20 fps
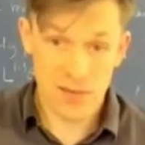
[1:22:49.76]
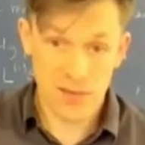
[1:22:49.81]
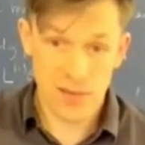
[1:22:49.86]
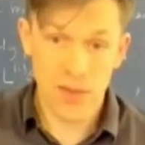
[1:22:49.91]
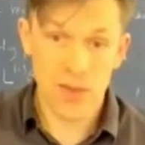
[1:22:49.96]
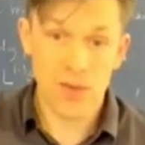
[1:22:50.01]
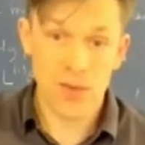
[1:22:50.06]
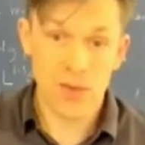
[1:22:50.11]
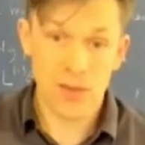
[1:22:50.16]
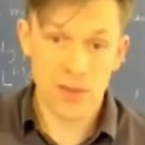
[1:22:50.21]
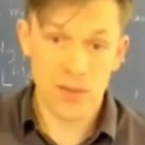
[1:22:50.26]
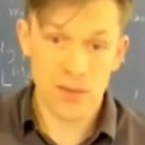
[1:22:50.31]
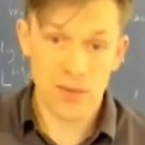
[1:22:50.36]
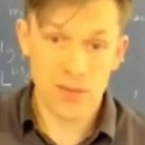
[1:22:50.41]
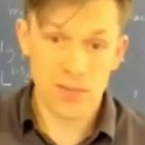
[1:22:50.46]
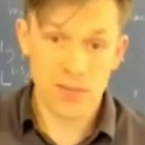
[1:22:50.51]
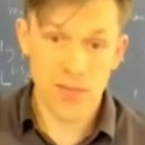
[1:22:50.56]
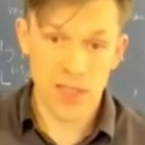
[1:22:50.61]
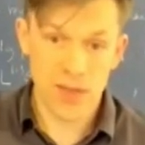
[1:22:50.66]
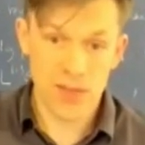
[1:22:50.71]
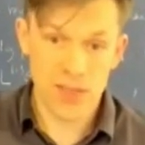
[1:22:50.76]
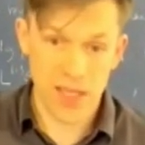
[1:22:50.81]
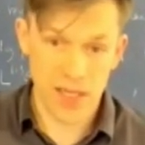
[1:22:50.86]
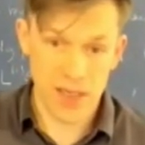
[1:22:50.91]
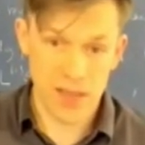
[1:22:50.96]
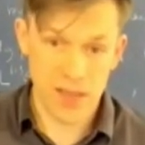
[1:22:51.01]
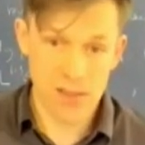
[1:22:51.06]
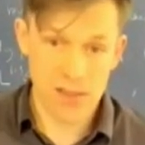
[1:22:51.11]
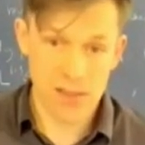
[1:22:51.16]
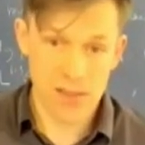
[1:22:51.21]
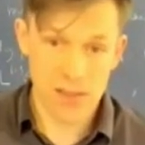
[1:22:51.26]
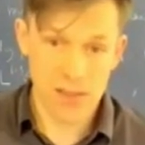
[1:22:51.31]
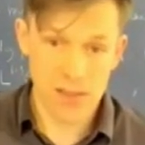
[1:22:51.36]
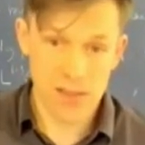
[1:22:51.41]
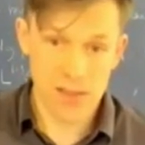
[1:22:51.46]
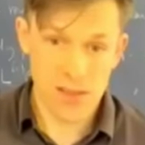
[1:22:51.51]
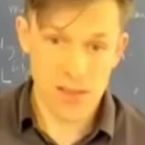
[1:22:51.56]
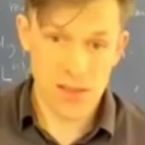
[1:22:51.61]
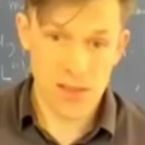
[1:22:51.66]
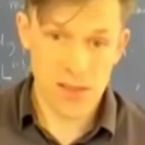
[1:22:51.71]
2 minus n.
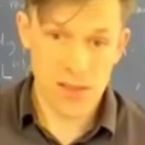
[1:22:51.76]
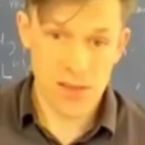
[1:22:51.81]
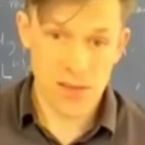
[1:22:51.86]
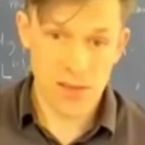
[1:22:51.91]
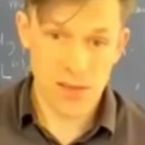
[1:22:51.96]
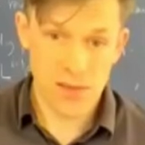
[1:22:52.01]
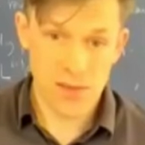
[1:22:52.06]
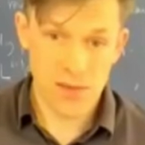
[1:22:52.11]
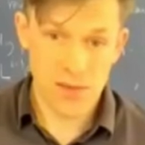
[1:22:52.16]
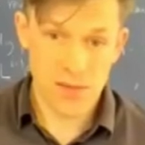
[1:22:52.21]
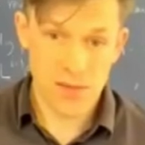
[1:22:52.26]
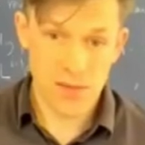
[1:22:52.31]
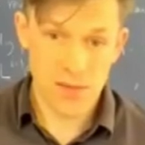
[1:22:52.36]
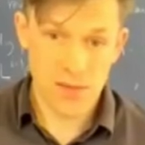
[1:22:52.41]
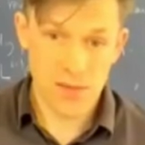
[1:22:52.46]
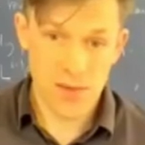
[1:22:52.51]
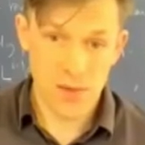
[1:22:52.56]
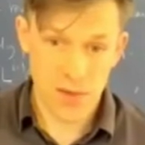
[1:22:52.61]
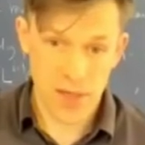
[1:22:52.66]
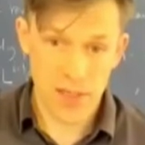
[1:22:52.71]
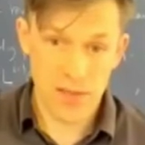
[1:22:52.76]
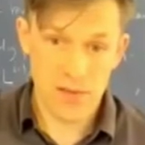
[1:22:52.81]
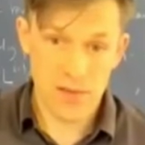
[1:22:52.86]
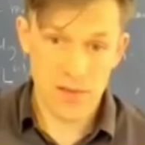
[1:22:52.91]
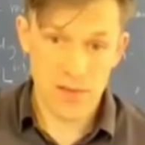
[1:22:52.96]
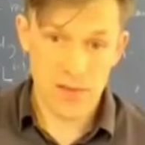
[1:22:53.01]
Okay?